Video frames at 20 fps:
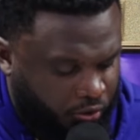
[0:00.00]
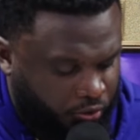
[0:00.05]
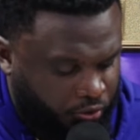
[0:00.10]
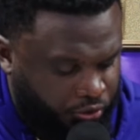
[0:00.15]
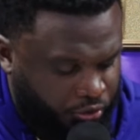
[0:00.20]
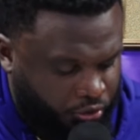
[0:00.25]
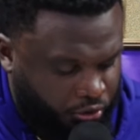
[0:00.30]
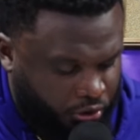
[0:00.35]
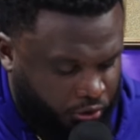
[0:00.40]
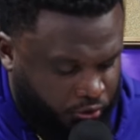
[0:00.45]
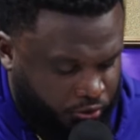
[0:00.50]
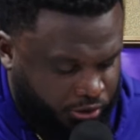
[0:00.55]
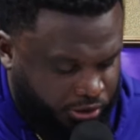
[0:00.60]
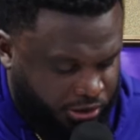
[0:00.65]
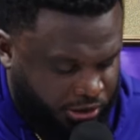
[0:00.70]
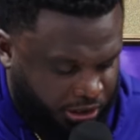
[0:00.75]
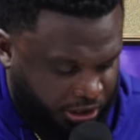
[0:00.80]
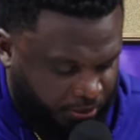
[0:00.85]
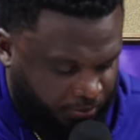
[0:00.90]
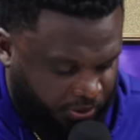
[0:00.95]
you gonna
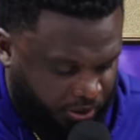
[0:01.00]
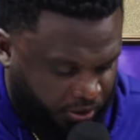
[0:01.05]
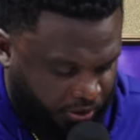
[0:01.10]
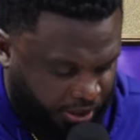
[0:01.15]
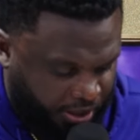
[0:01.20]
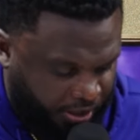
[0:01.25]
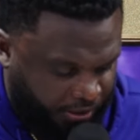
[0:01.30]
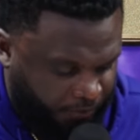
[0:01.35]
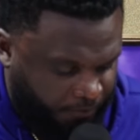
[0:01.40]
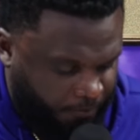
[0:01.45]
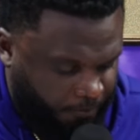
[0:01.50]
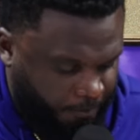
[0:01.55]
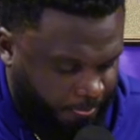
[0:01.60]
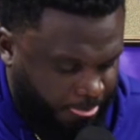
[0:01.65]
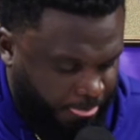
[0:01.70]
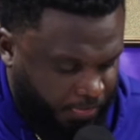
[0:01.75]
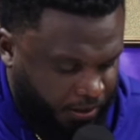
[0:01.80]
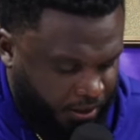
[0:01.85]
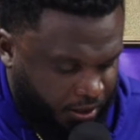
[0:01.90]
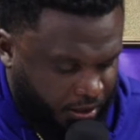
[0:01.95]
sleep? Go ahead. Oh
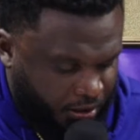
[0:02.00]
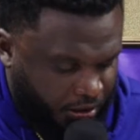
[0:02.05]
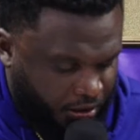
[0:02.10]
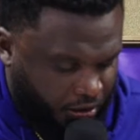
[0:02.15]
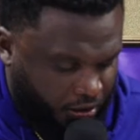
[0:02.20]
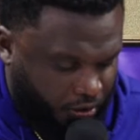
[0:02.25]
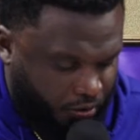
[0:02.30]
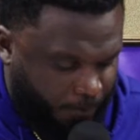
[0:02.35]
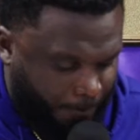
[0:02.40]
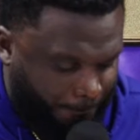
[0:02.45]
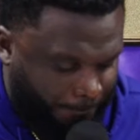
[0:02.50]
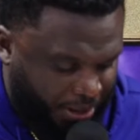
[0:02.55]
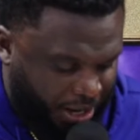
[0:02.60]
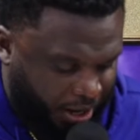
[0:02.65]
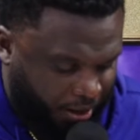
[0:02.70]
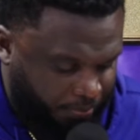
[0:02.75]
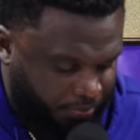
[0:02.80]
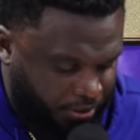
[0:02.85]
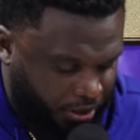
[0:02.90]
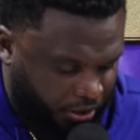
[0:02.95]
sluggard. Oh
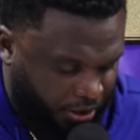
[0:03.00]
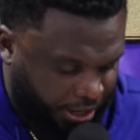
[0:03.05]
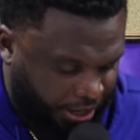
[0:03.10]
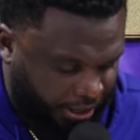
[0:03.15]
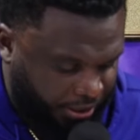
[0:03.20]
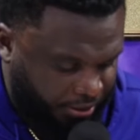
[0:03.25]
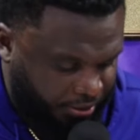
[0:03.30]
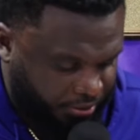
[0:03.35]
bum. Go ahead.